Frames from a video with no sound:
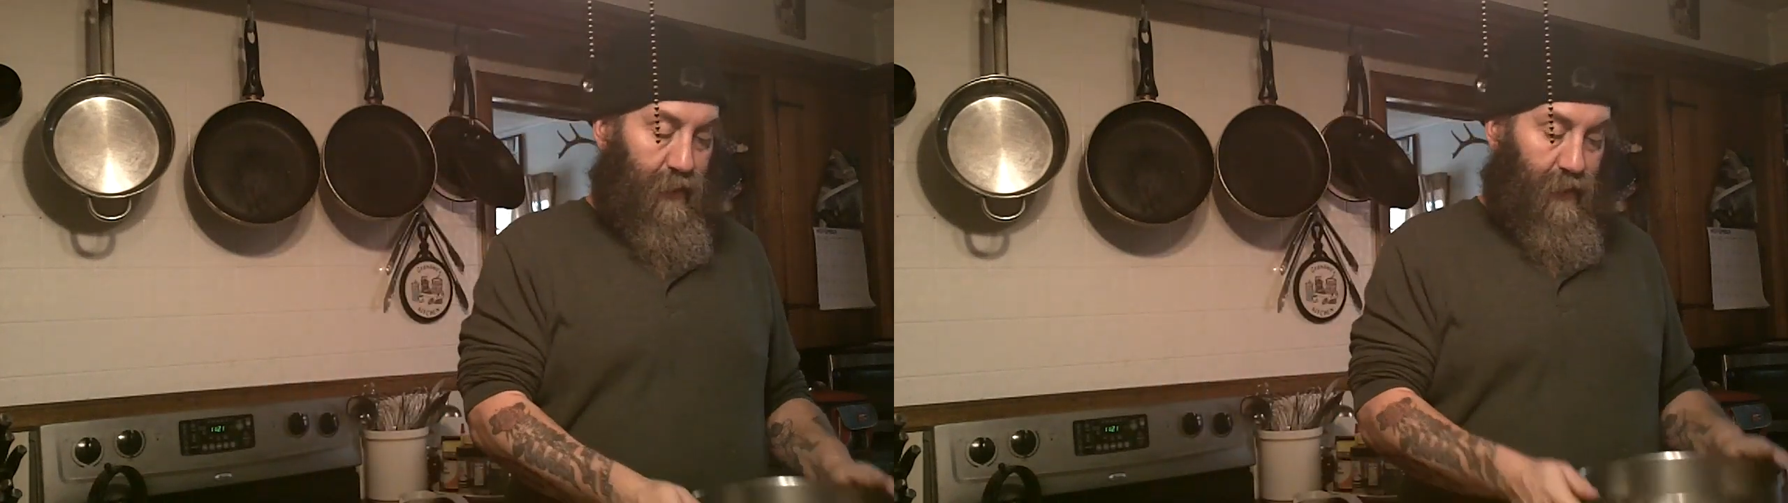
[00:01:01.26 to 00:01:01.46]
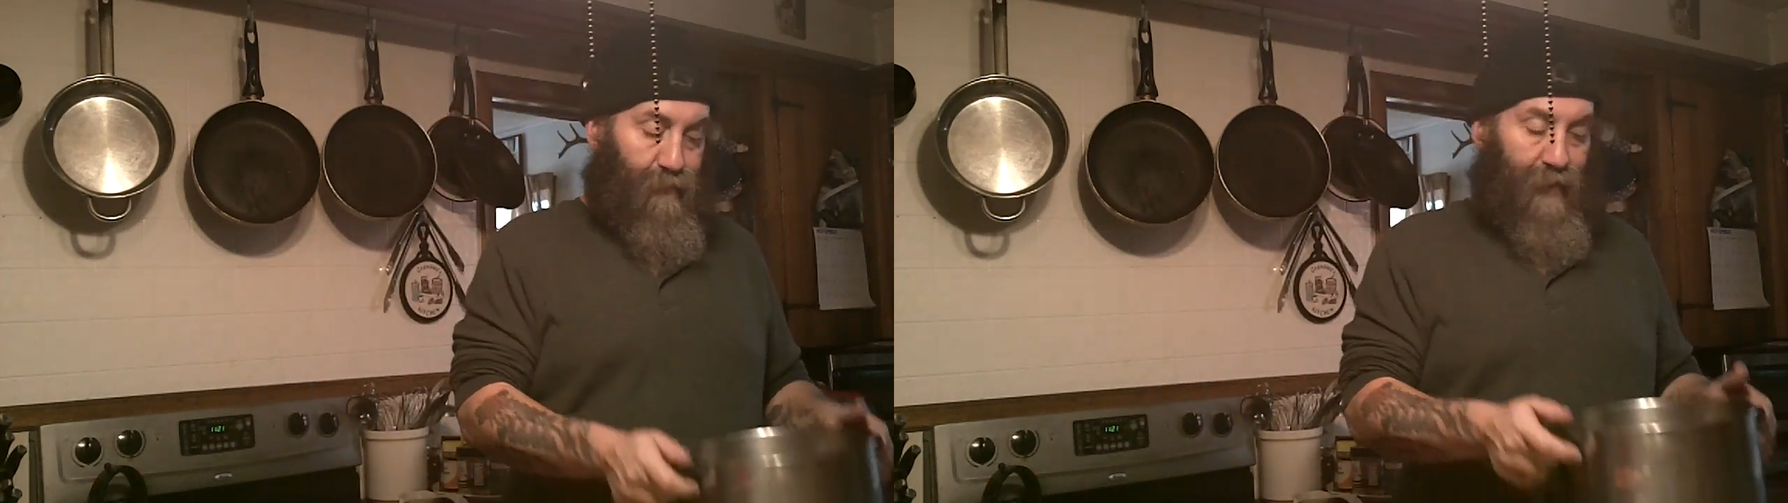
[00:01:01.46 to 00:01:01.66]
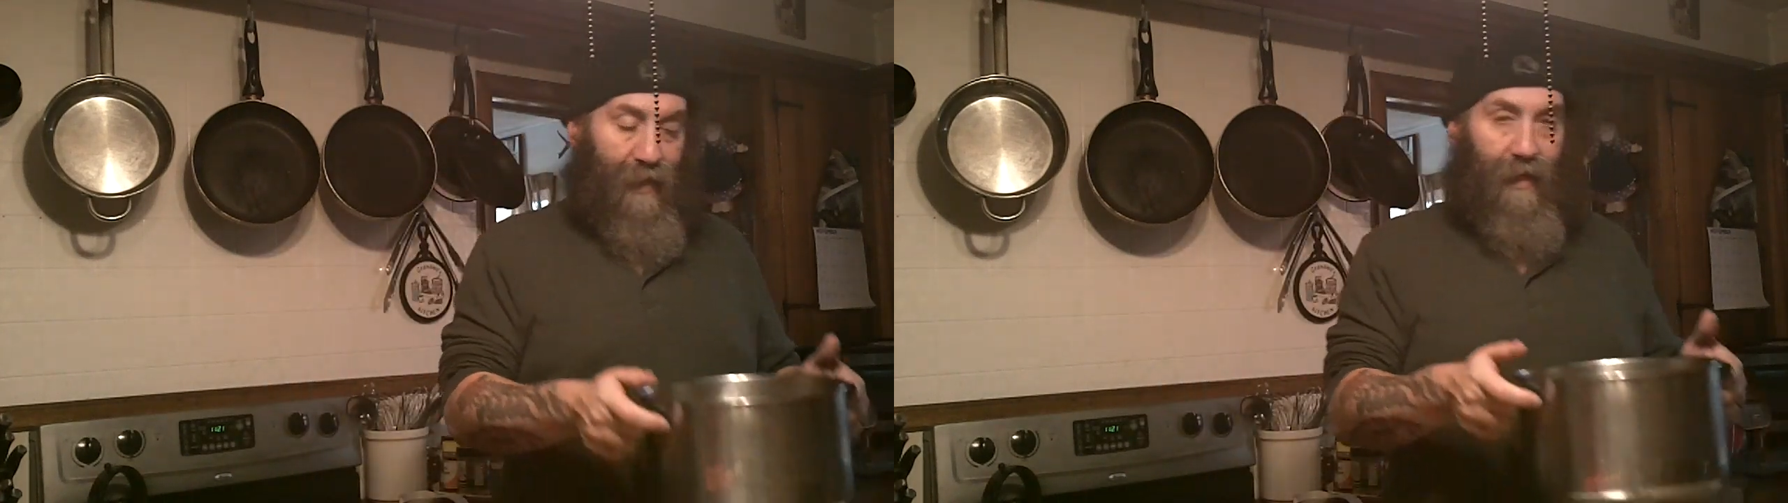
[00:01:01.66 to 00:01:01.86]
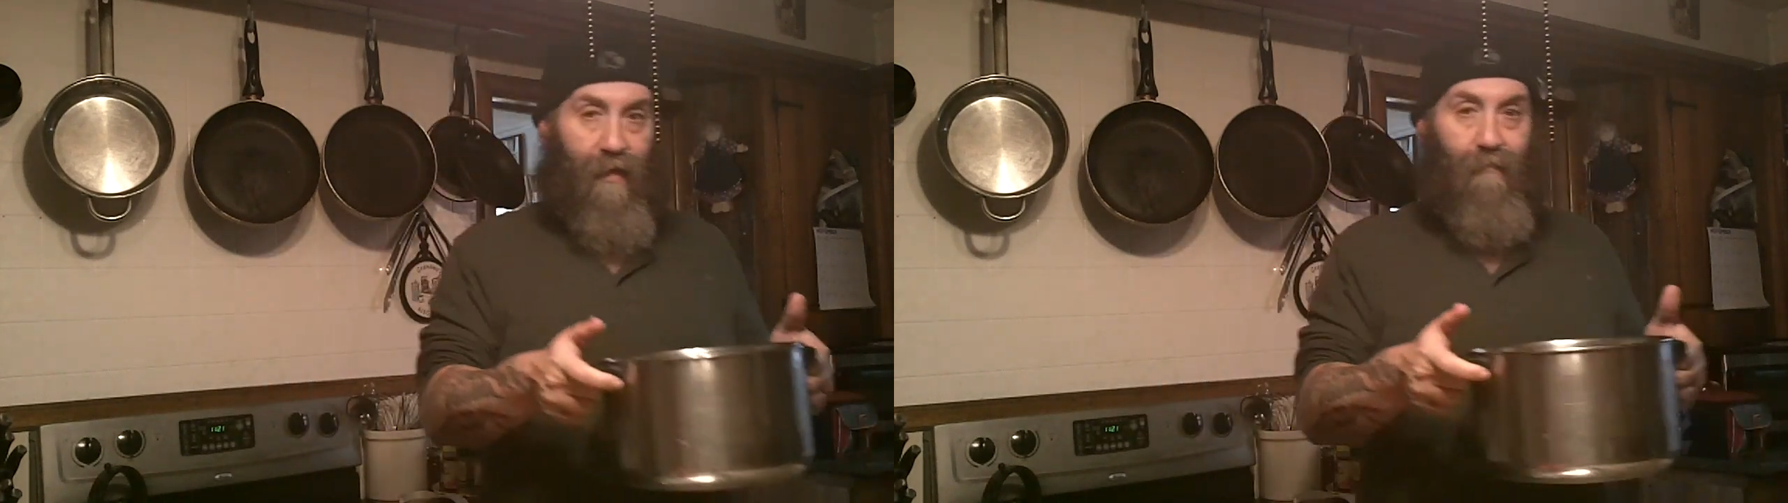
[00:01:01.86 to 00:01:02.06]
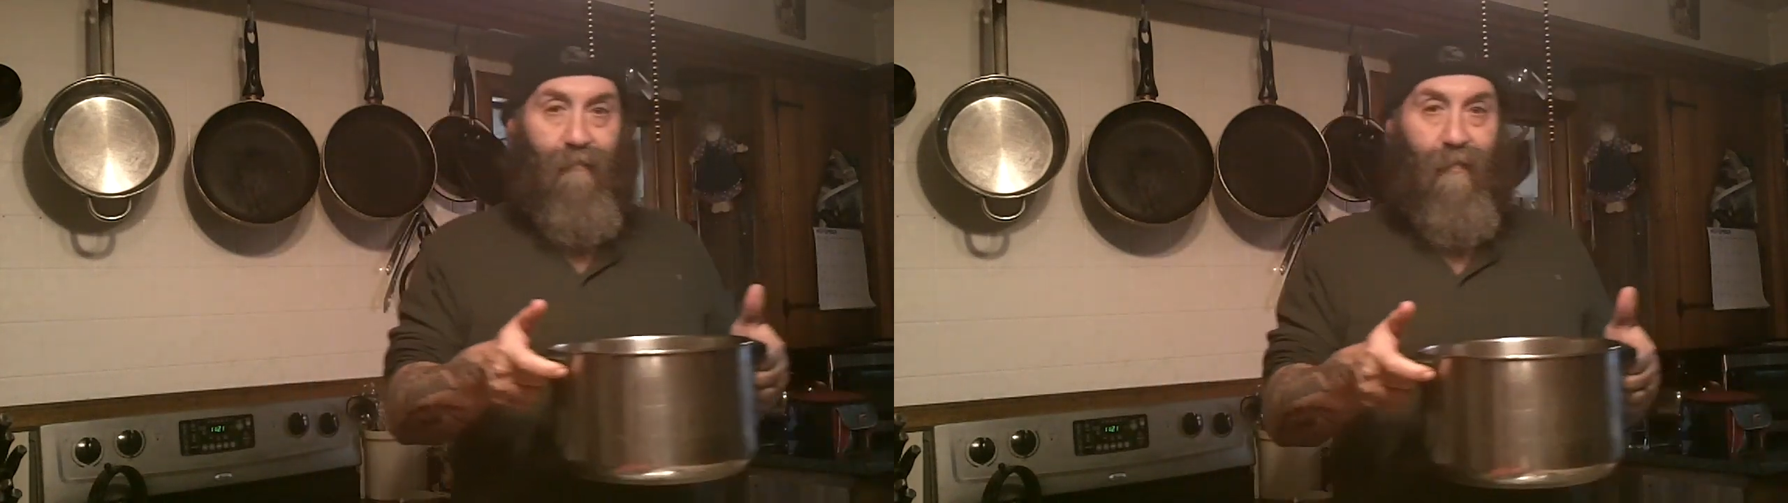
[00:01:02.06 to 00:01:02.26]
get a
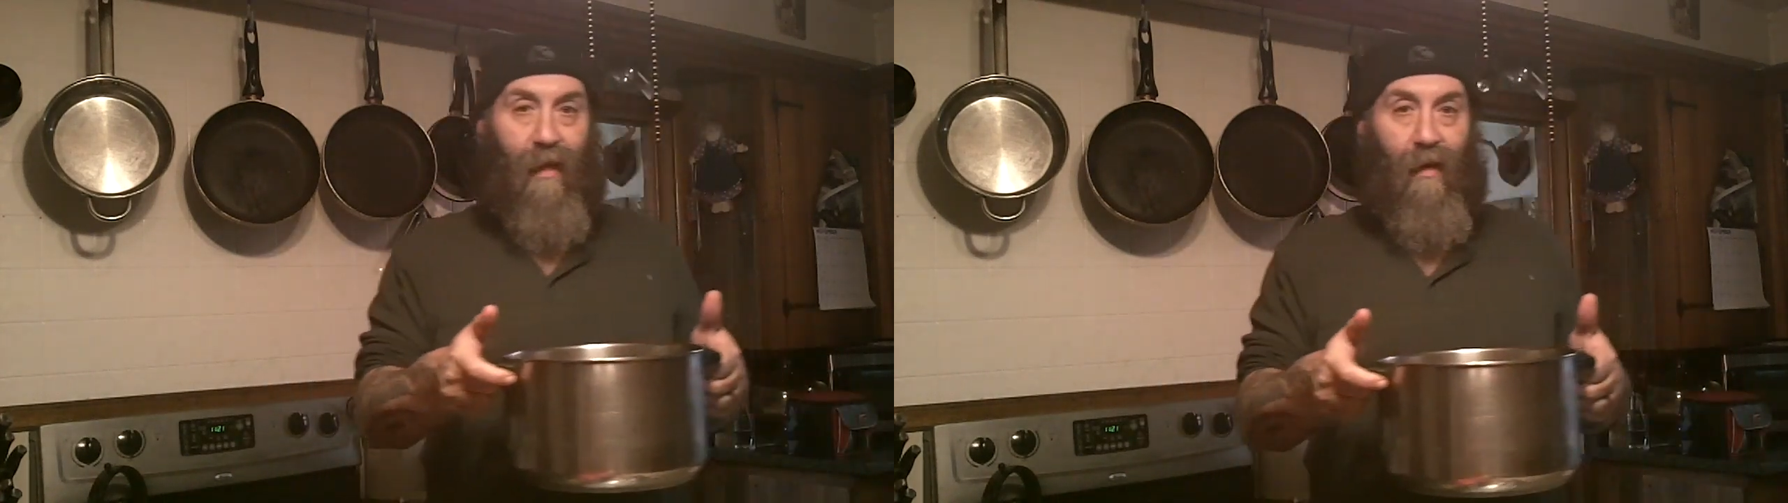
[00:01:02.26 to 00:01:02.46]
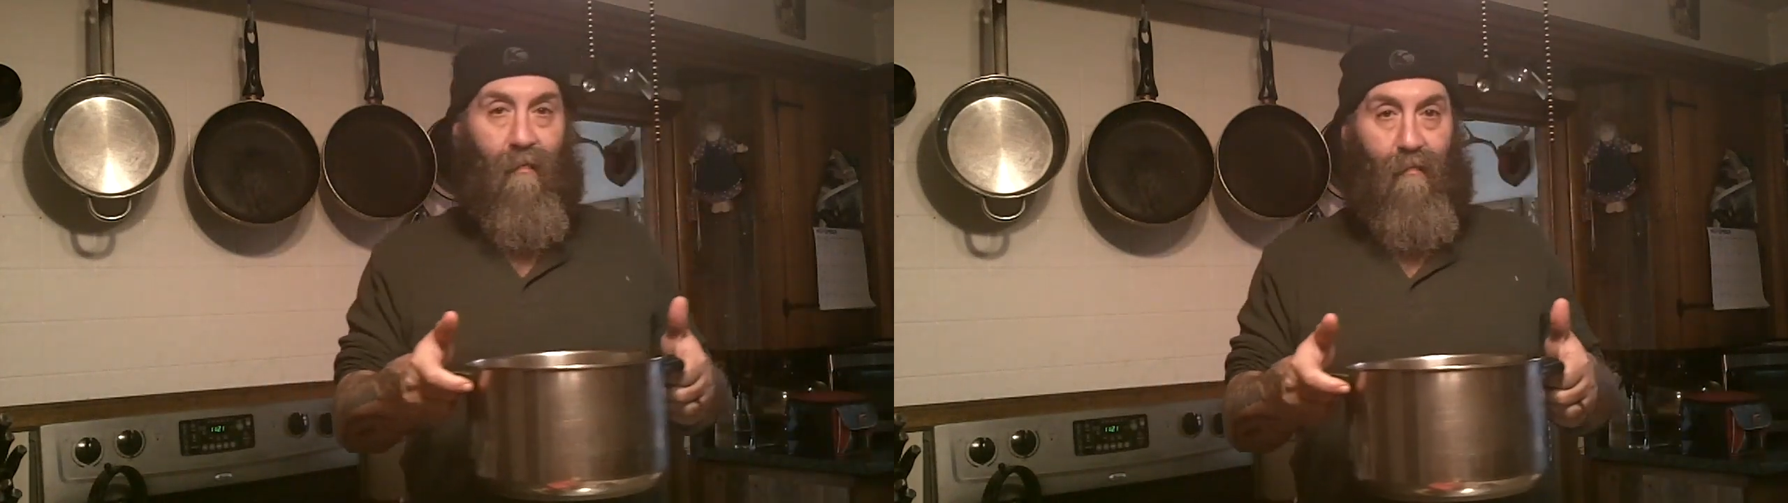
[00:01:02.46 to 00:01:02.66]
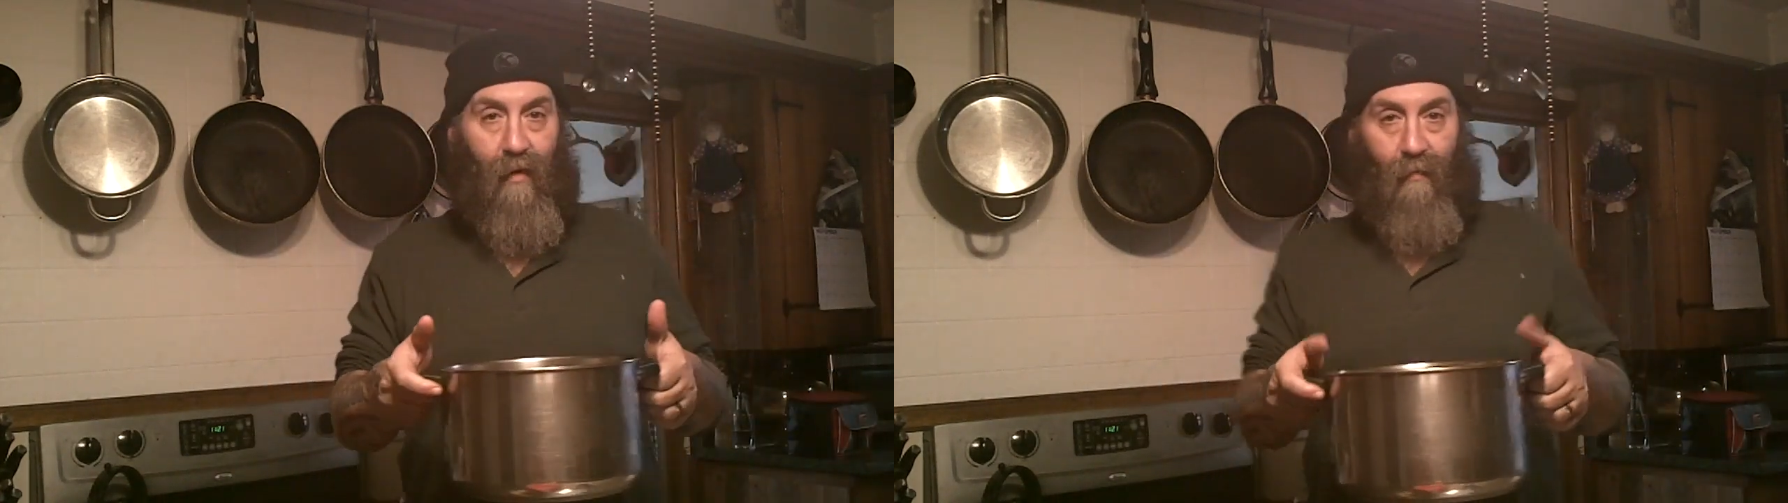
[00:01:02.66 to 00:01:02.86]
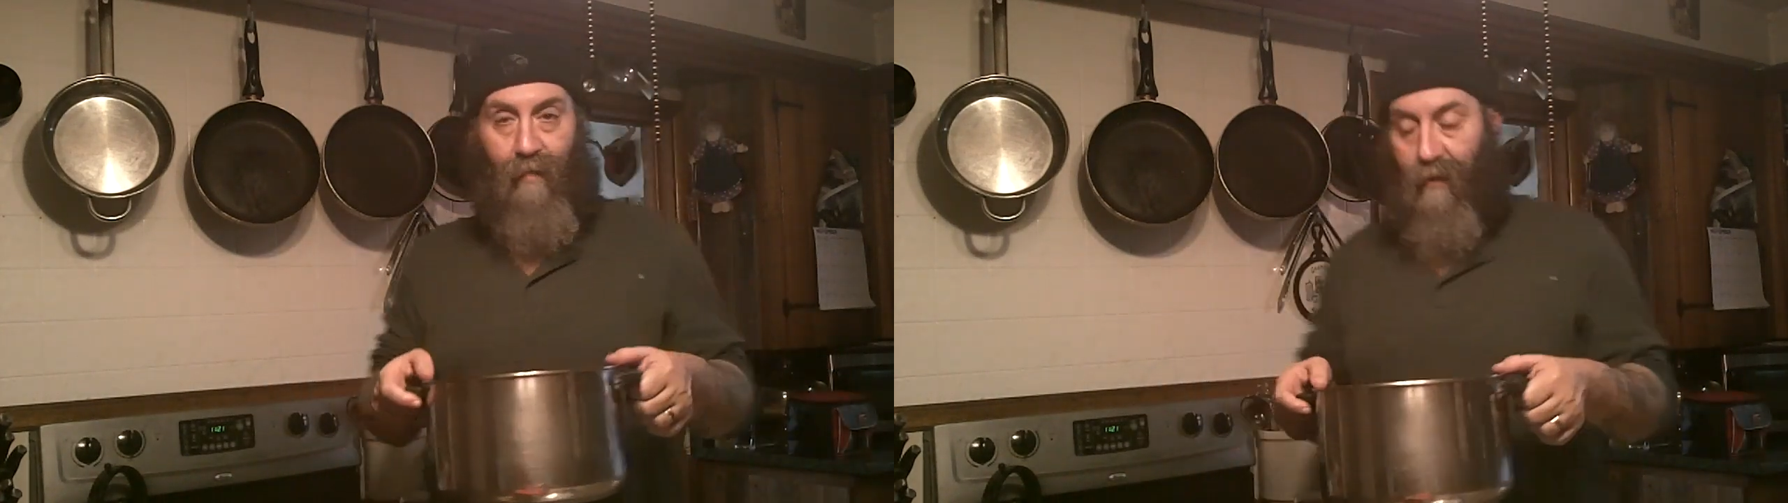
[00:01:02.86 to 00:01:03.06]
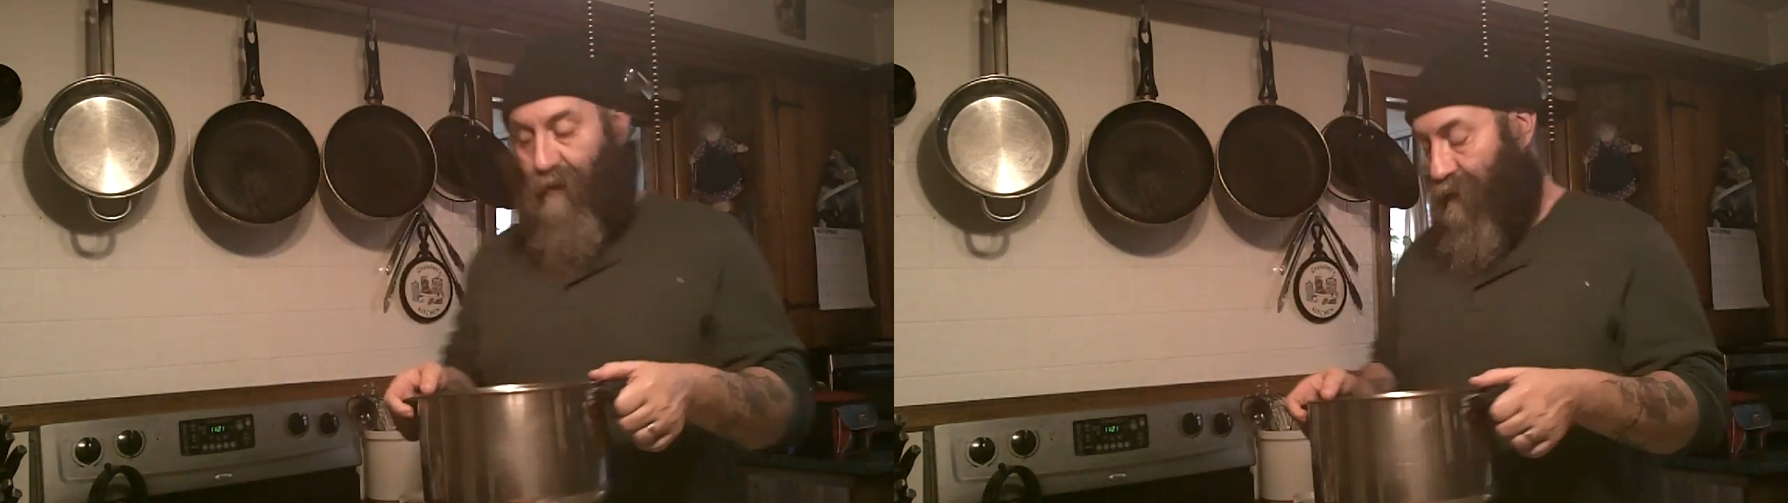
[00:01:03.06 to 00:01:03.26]
pot, put a
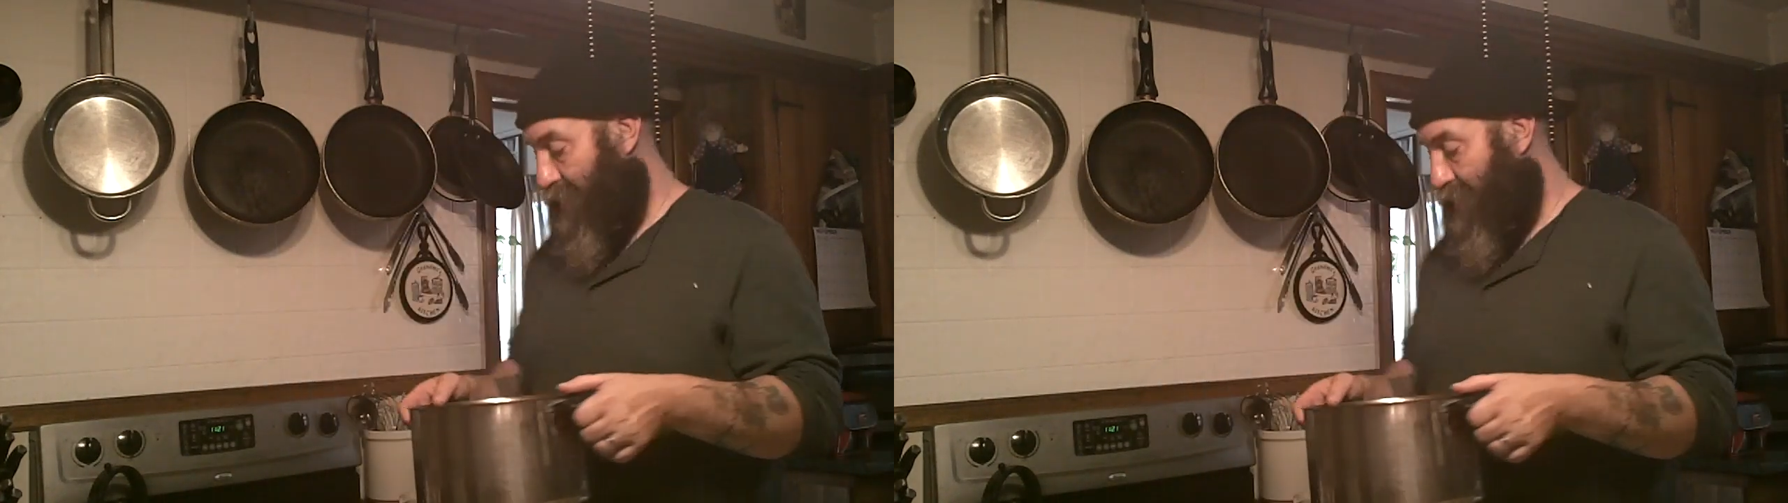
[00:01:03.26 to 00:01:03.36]
bunch